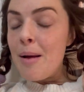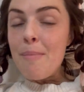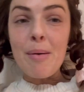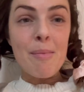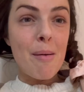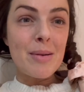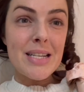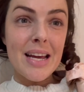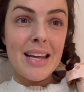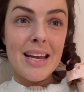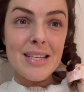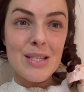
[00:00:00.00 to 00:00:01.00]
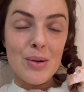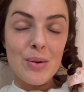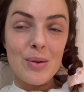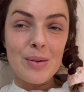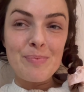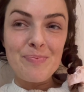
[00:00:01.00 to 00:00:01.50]
But mum and dad are here
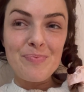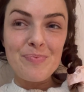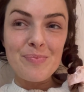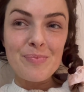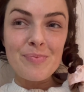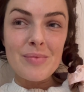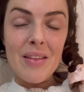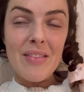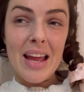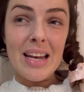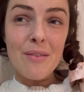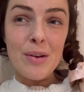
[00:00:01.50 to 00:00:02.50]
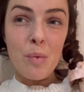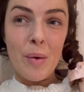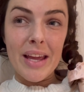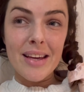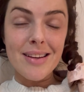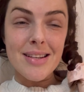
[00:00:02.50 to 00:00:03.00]
soon. They leave in a
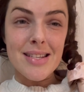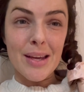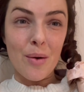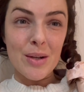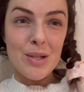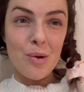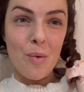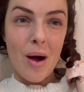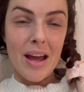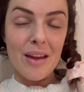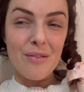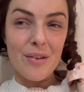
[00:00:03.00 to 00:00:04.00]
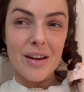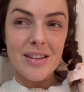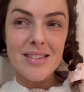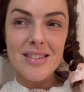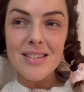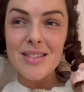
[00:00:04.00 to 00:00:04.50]
week because they're going to Hawaii
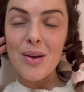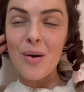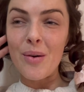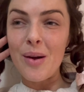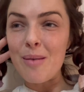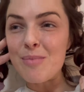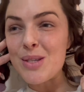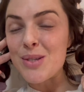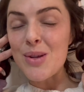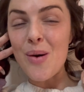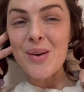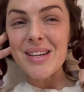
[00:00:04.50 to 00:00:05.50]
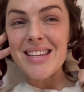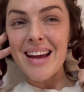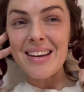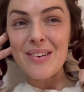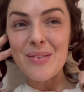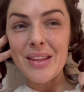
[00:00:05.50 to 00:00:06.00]
first. So I'm so
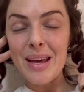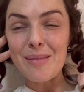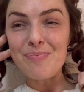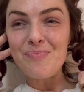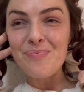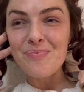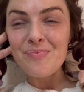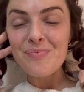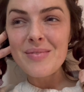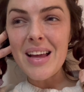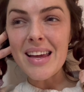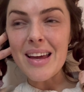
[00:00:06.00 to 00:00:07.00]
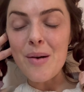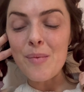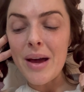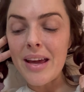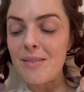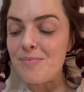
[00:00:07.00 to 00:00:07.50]
excited for them. I can't
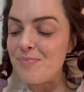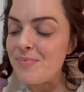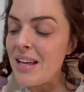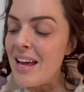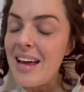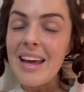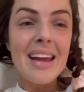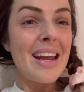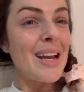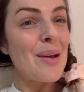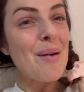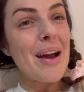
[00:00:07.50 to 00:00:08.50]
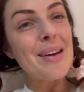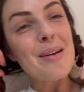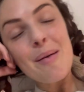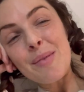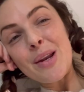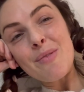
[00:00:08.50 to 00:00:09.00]
wait. Anyway,
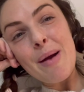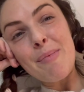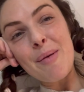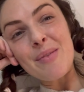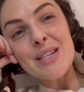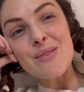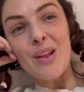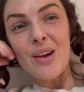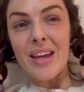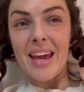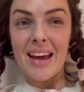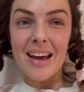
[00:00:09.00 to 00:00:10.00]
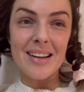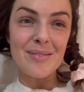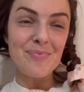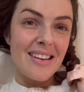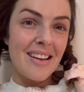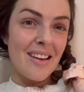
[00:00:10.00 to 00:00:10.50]
I'm going to wrap up this vlog here.
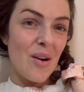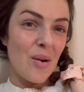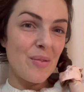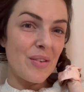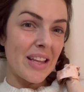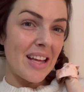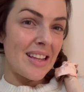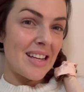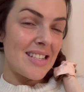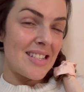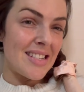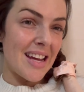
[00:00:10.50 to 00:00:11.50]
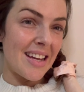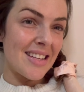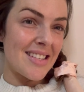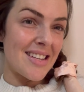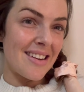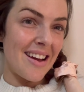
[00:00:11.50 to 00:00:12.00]
Hopefully they stay
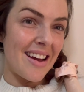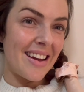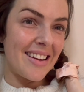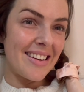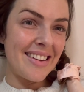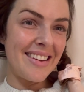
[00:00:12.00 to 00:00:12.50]
in tonight.